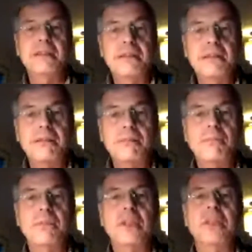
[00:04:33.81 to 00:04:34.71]
in their
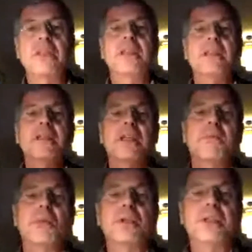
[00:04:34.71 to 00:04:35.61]
mortality.
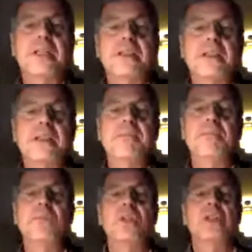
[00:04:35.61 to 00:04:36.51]
And then
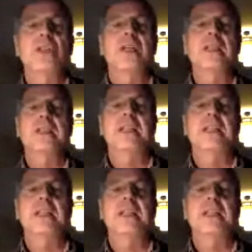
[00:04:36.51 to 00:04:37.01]
after